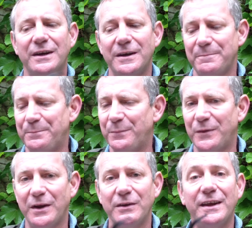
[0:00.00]
Tell
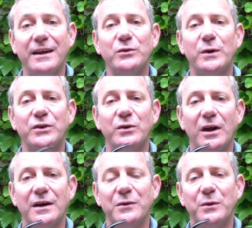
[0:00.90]
us what you
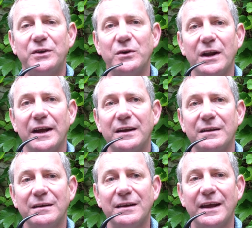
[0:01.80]
like,
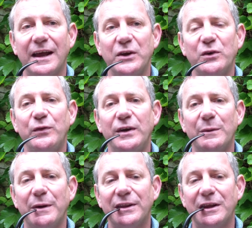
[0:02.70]
and how you feel
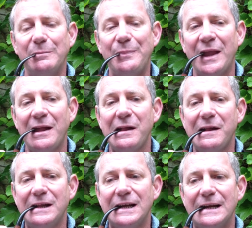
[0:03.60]
about them,
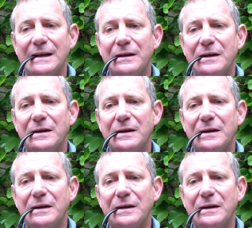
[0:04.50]
and